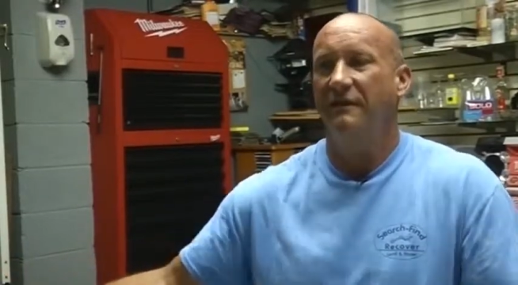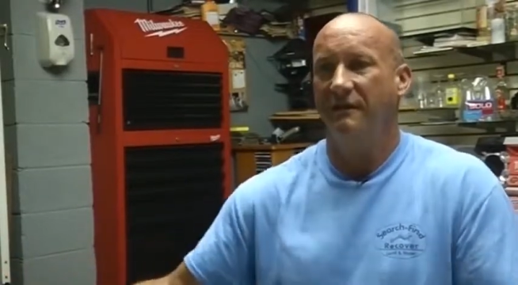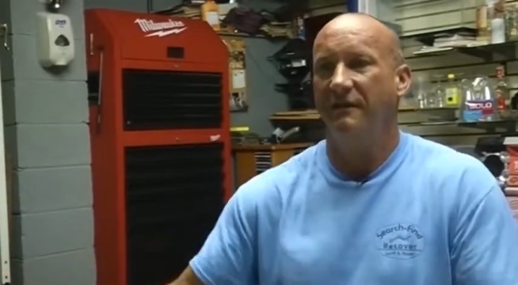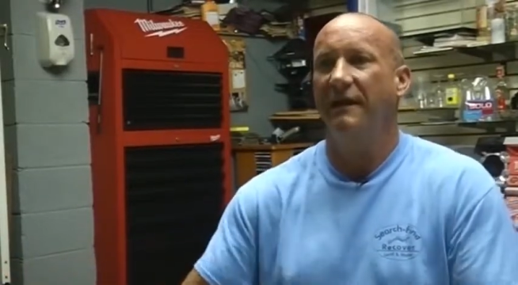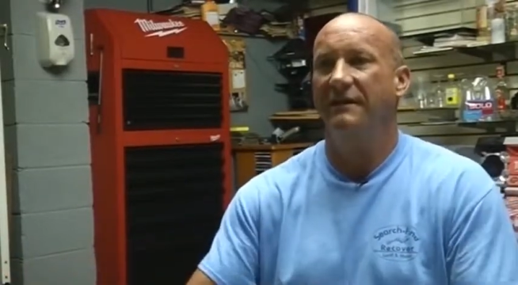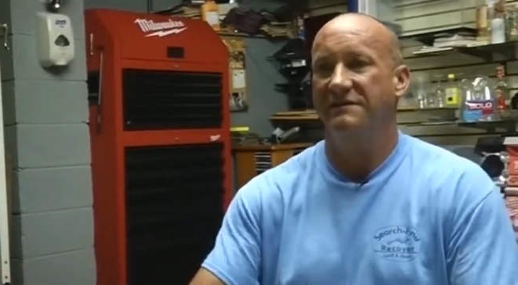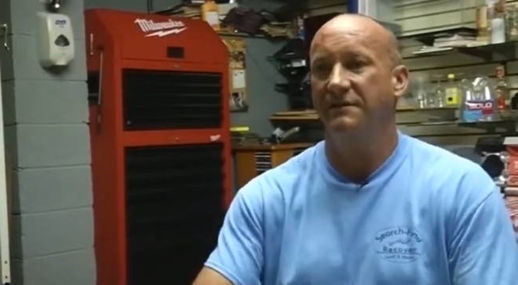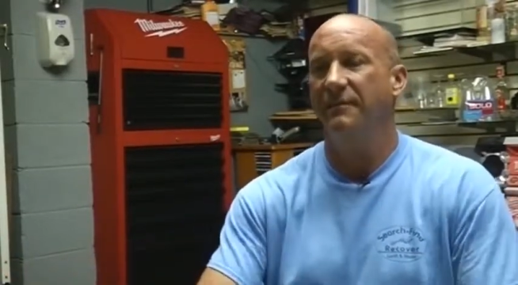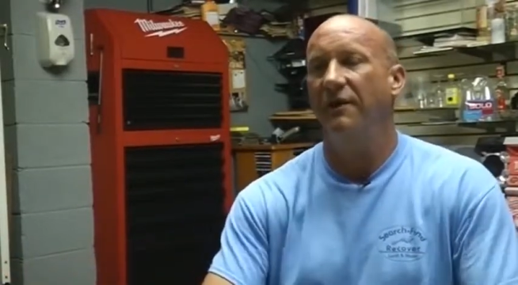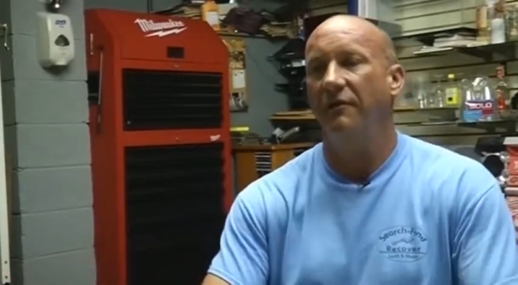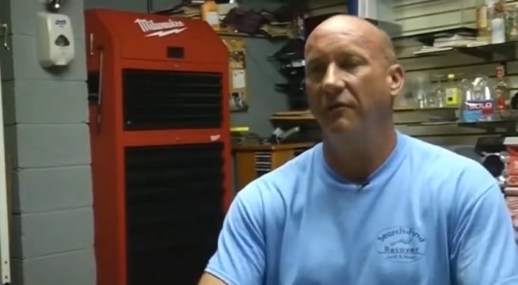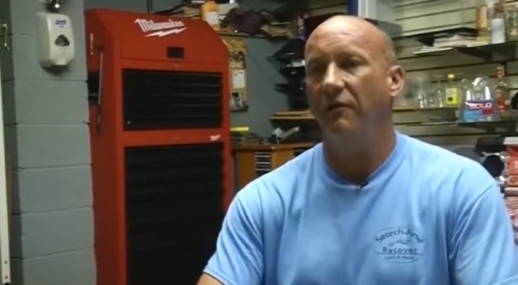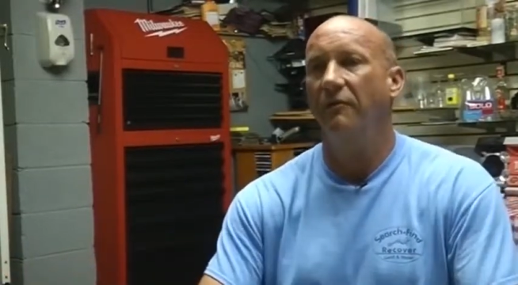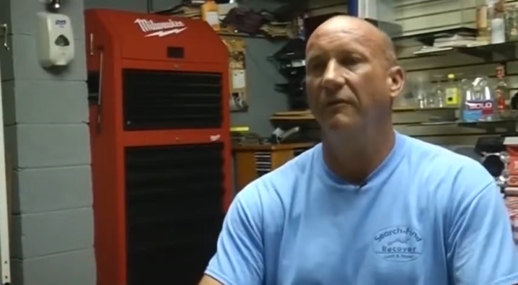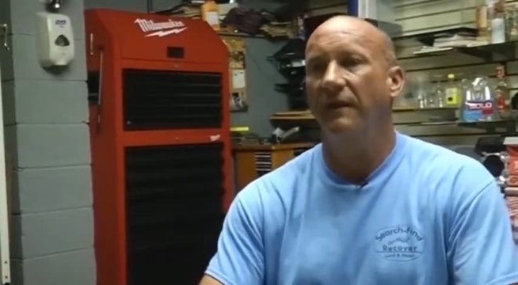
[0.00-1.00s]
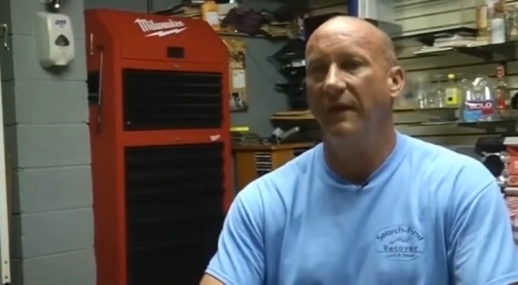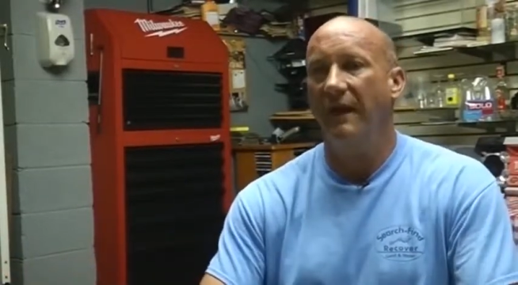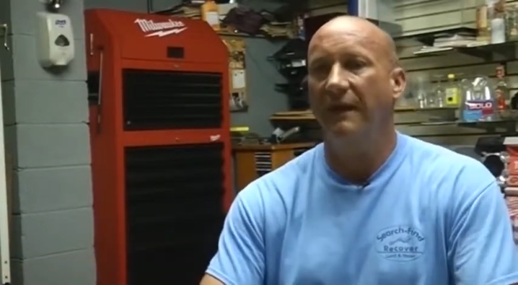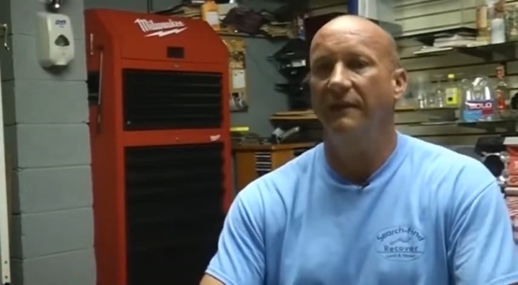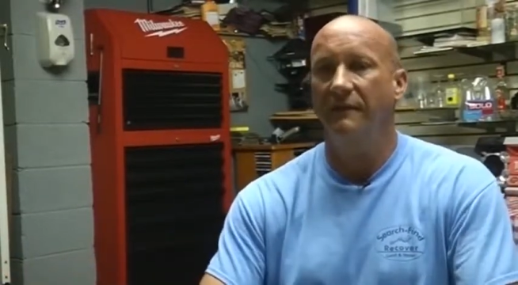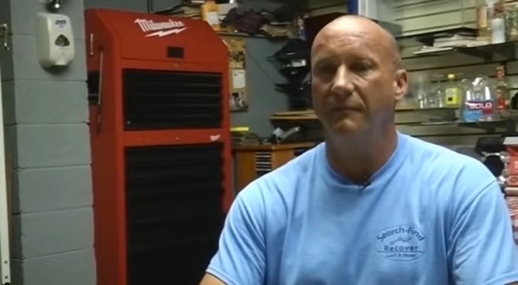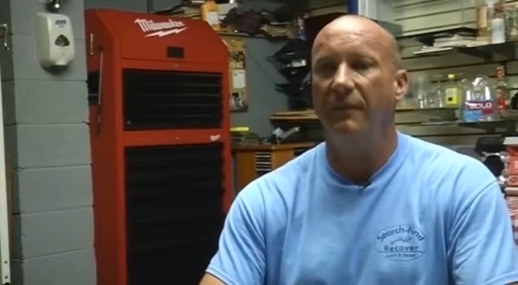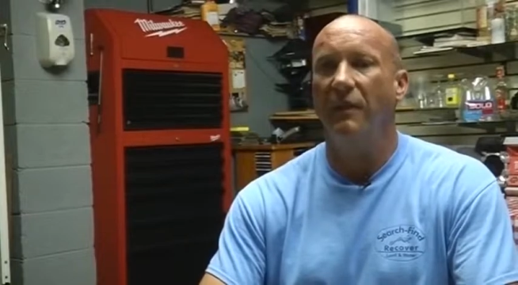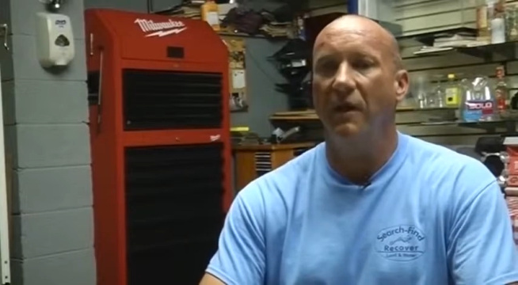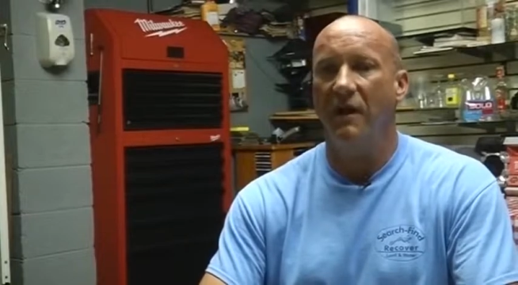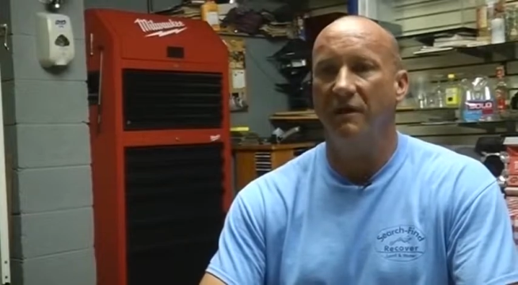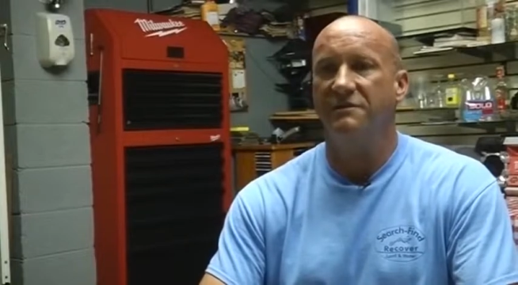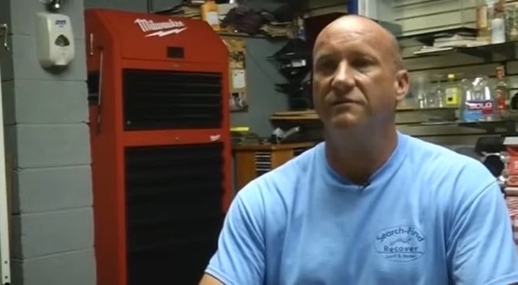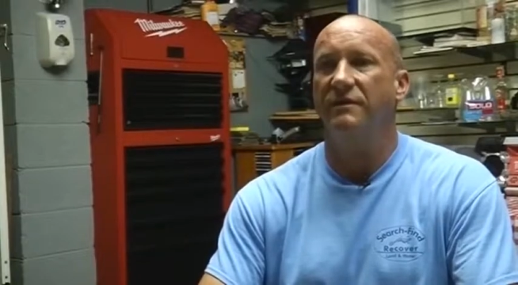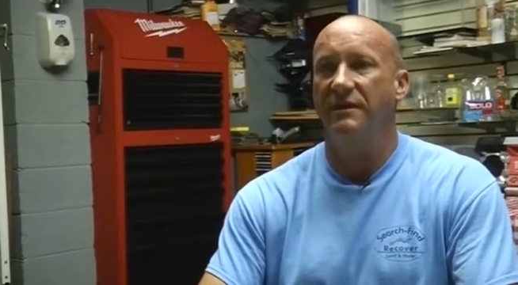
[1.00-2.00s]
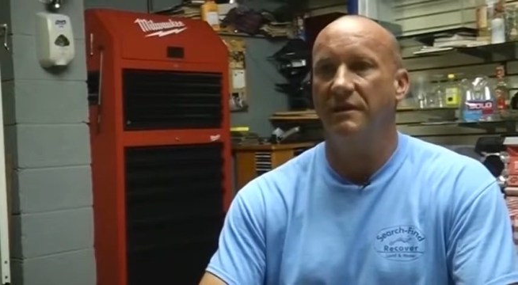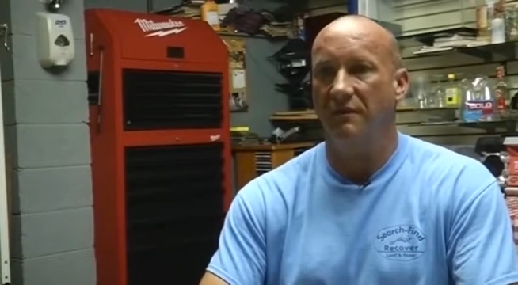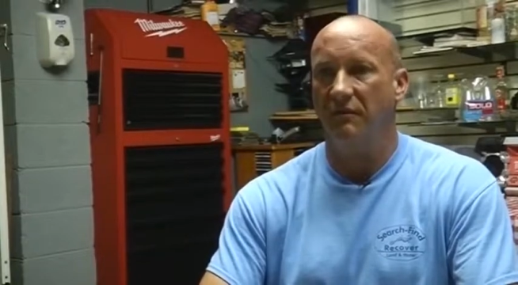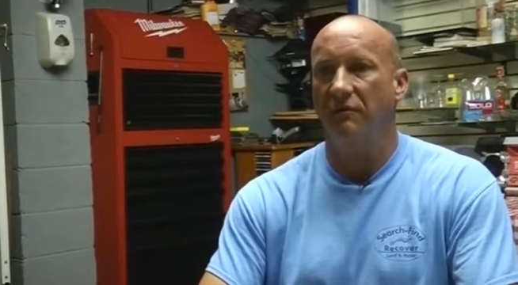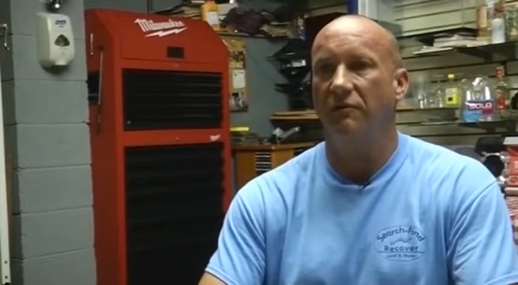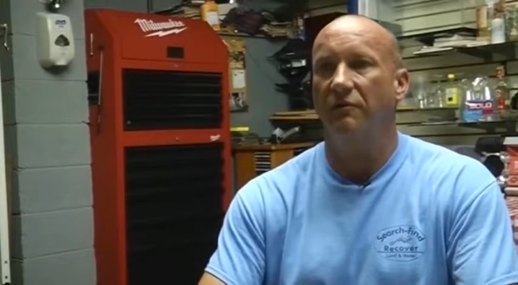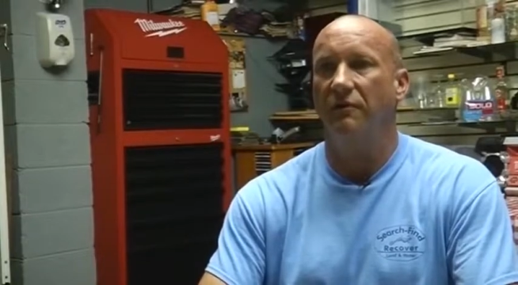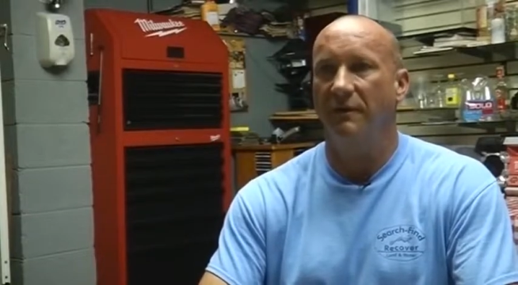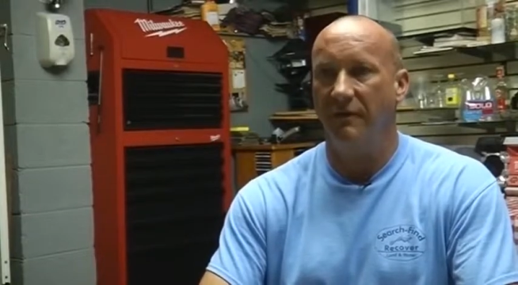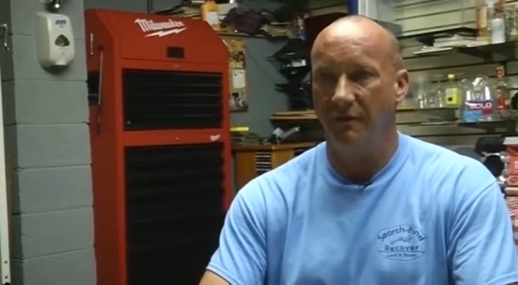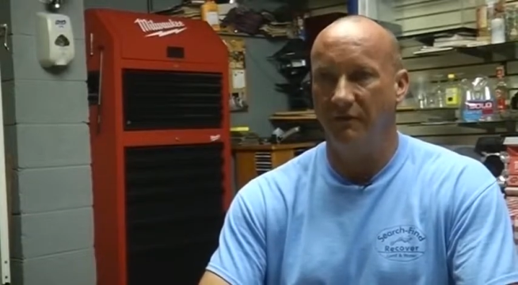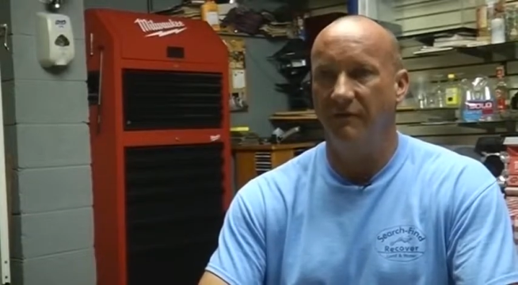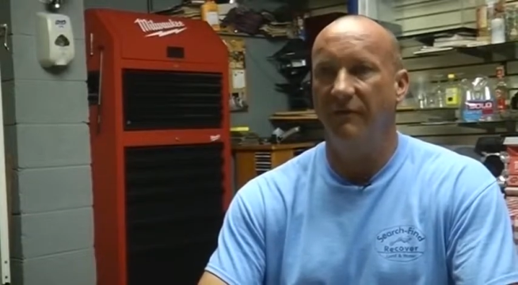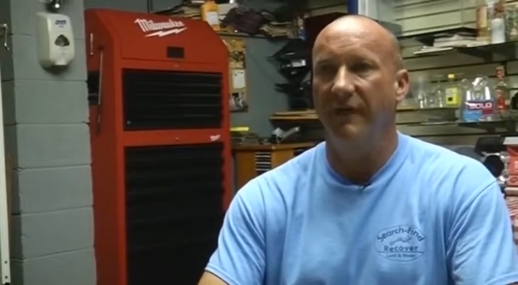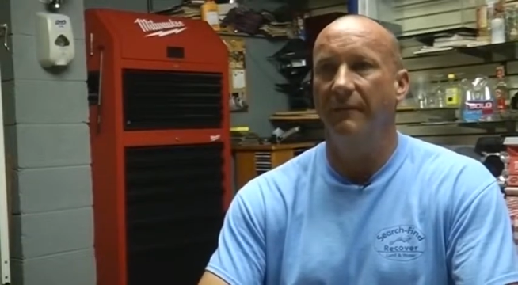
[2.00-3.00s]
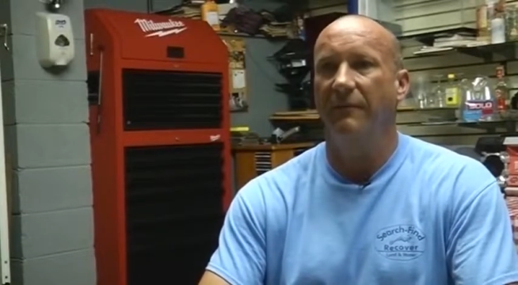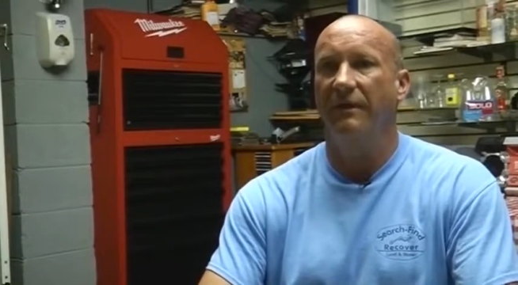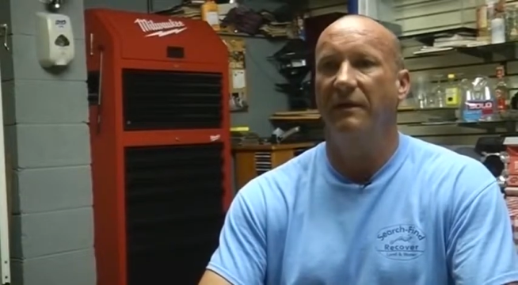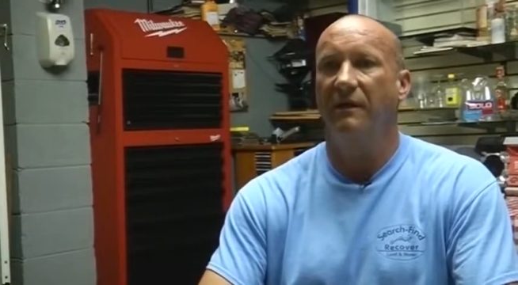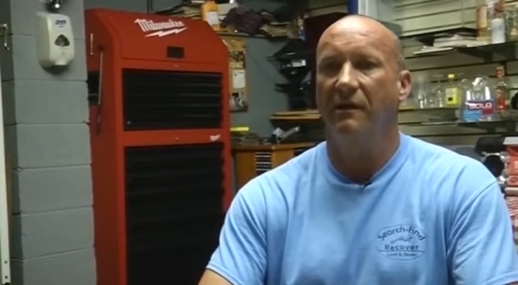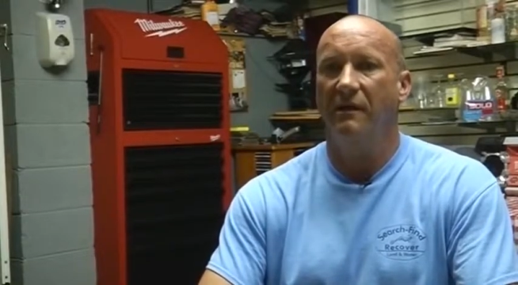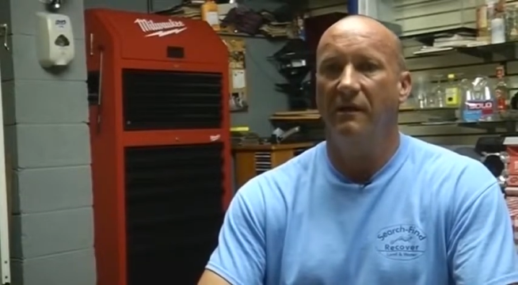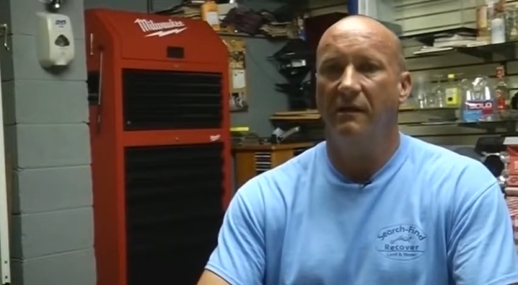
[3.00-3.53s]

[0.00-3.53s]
it has a better home than that, and it belongs with the owner and their family.